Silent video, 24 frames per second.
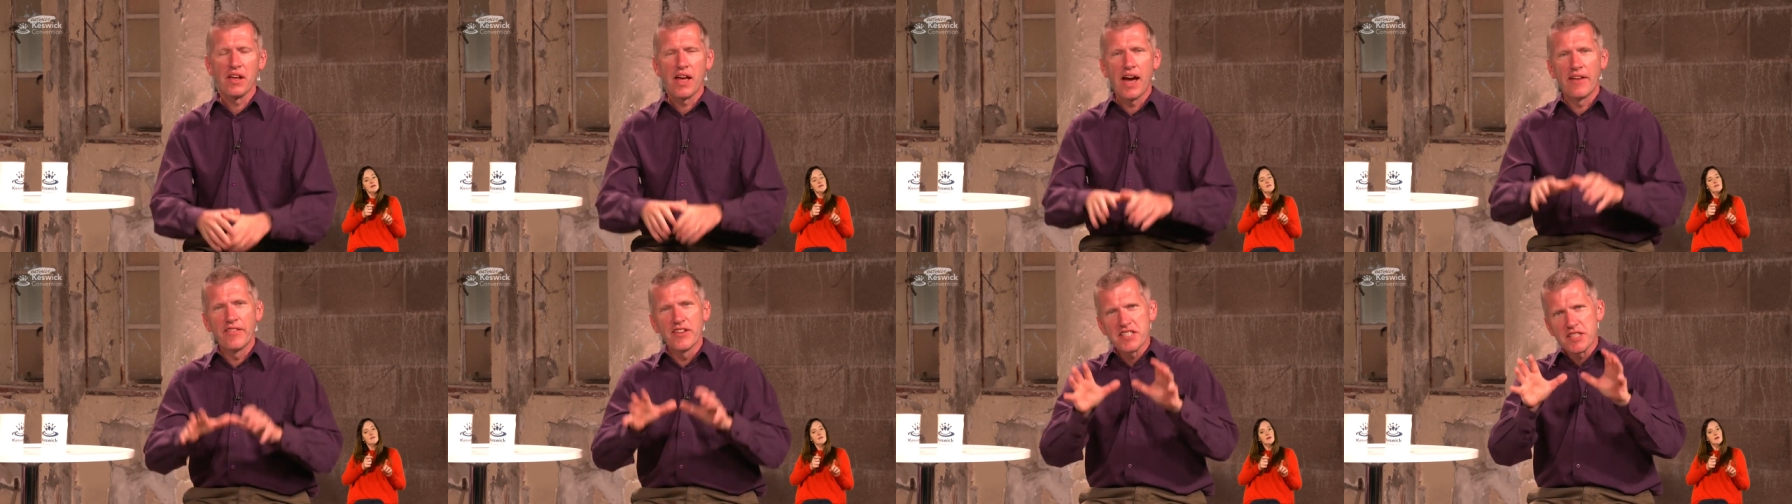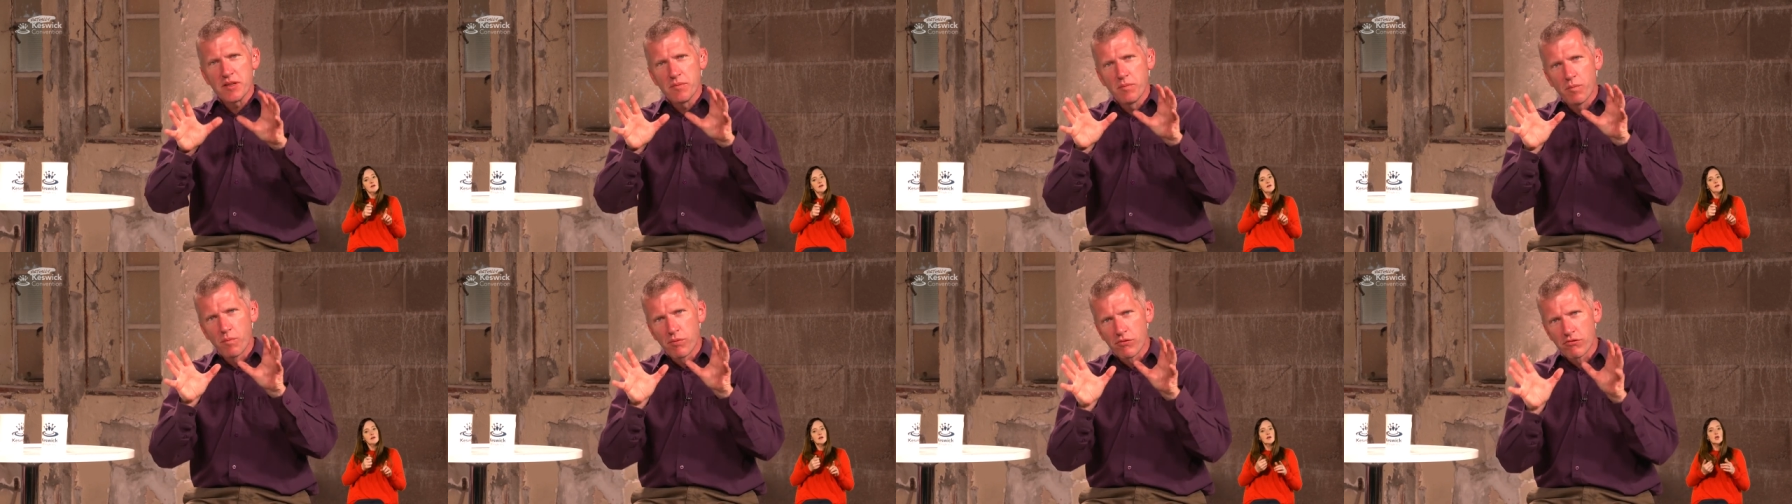And there's
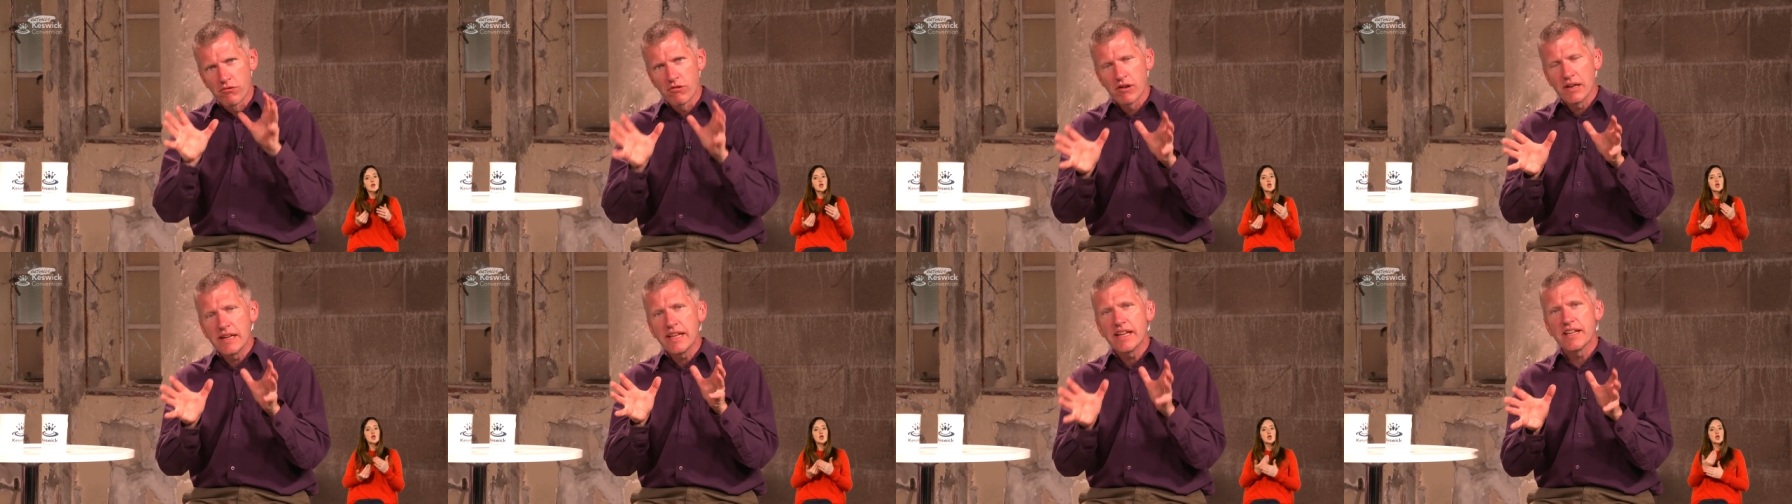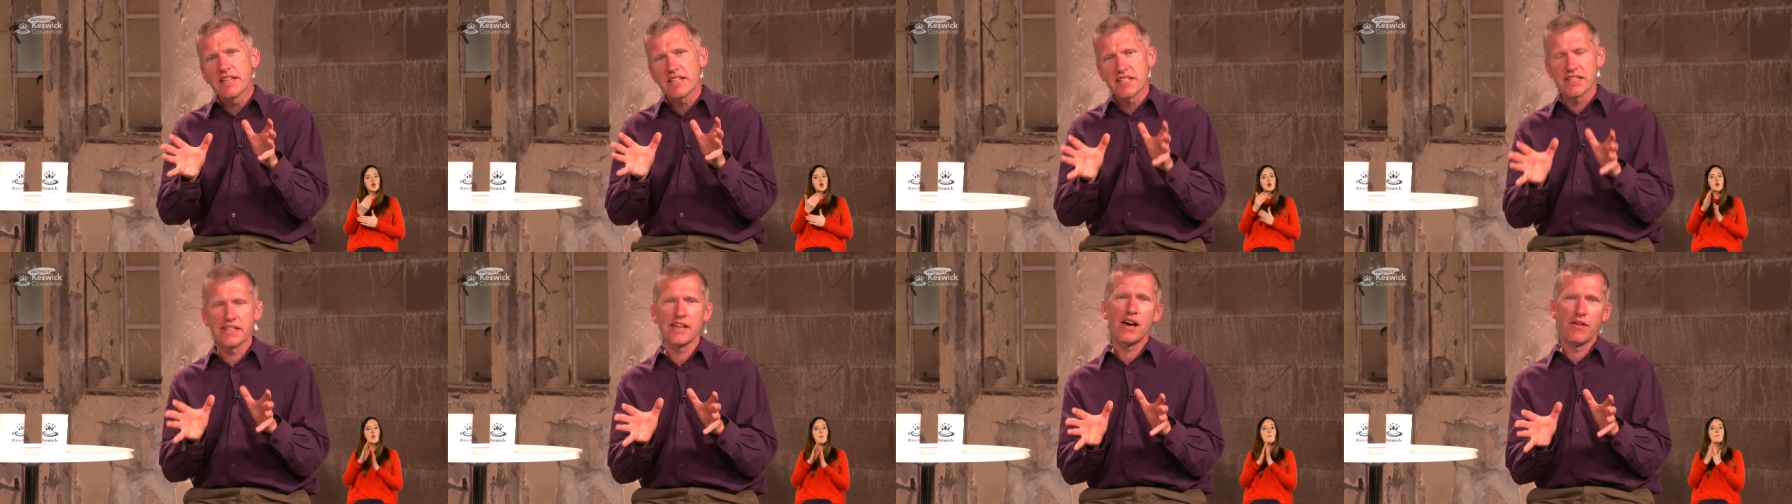some
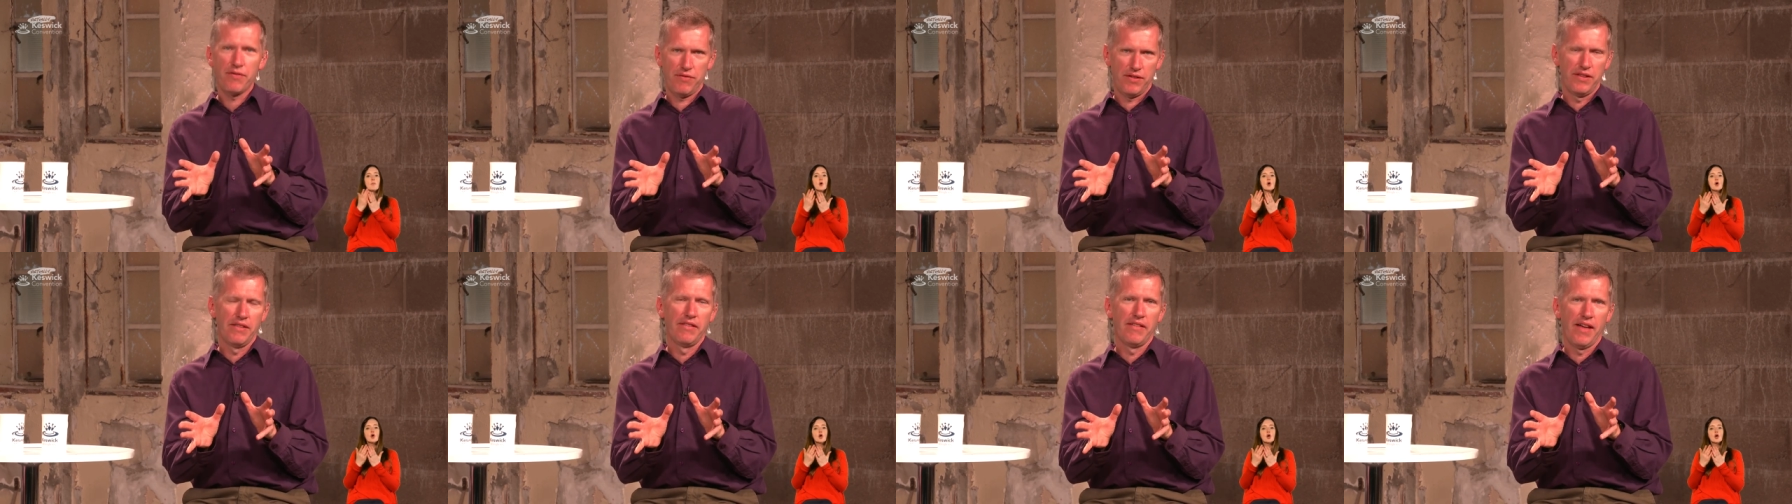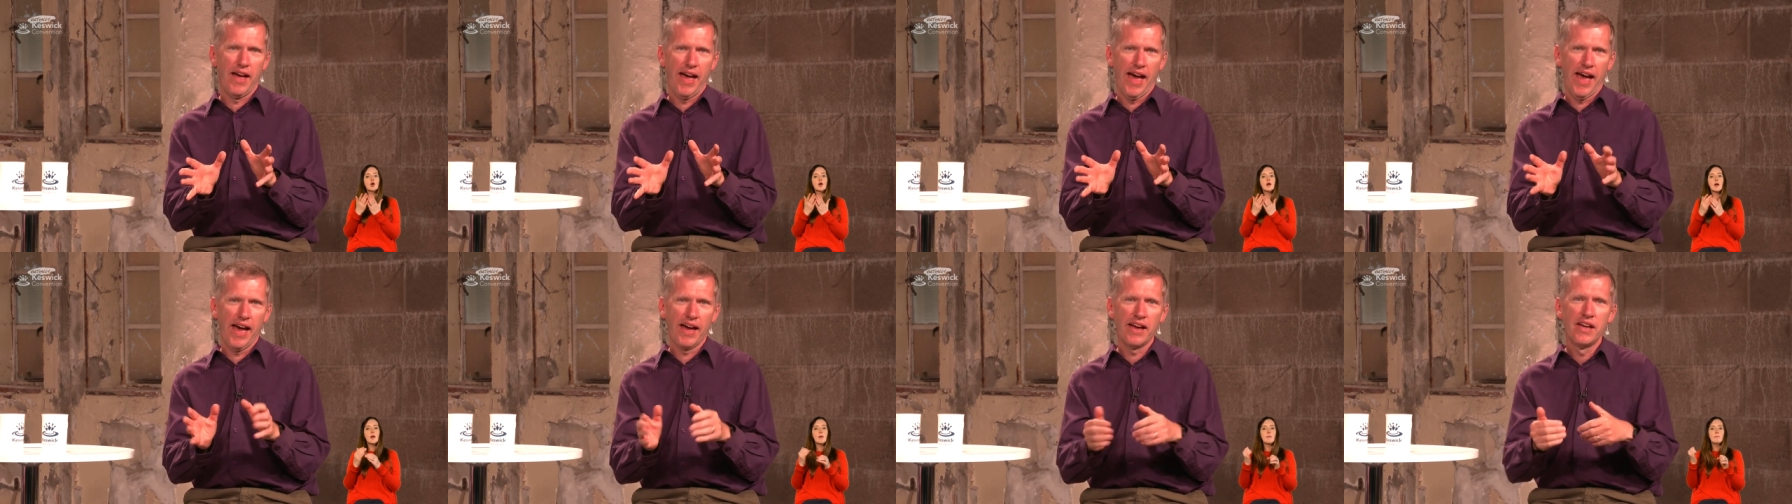brilliant stuff in
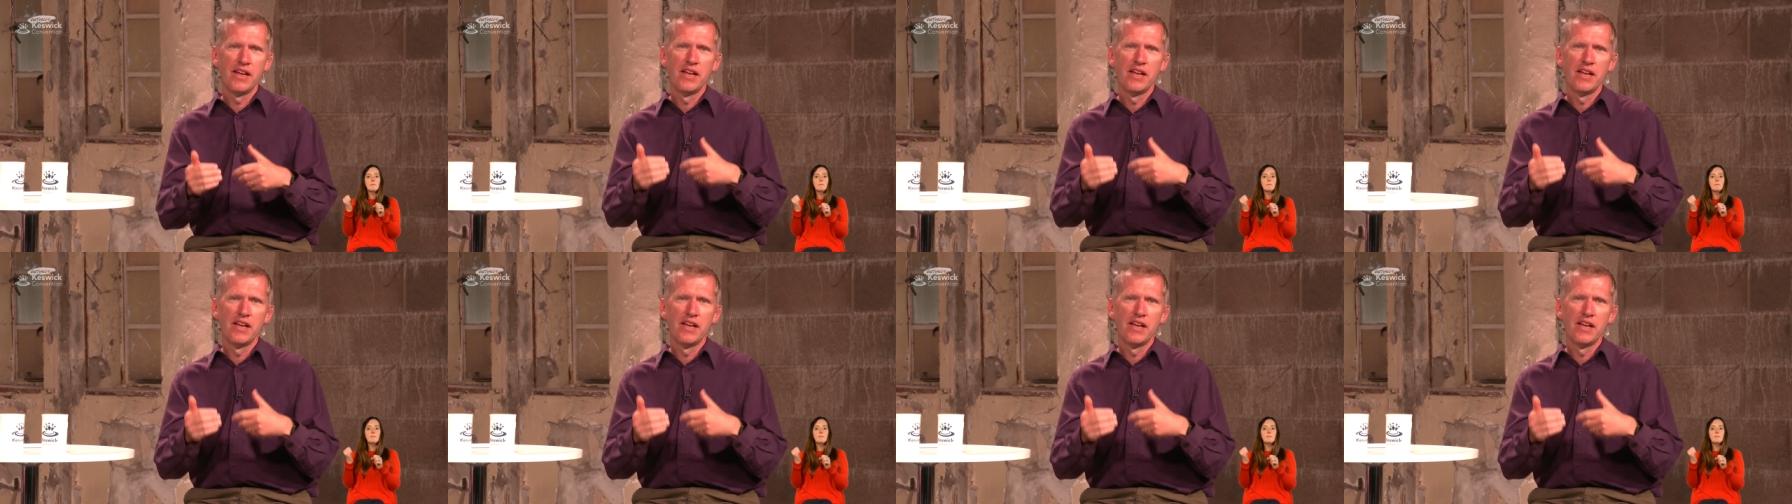there